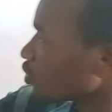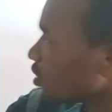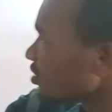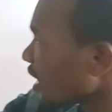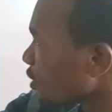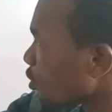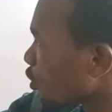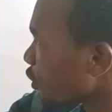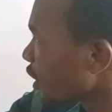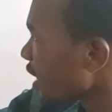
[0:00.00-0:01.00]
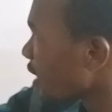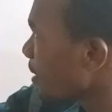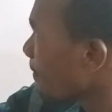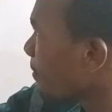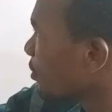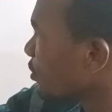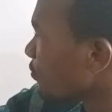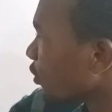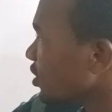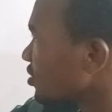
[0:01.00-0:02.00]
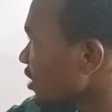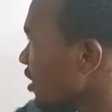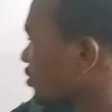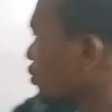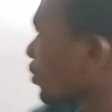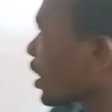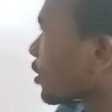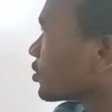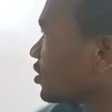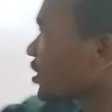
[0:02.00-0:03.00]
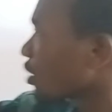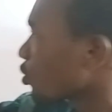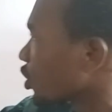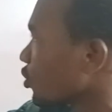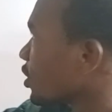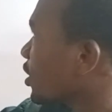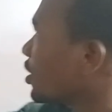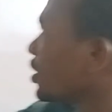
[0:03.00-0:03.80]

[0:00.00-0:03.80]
So this angle Q here, for this SQR, this angle Q here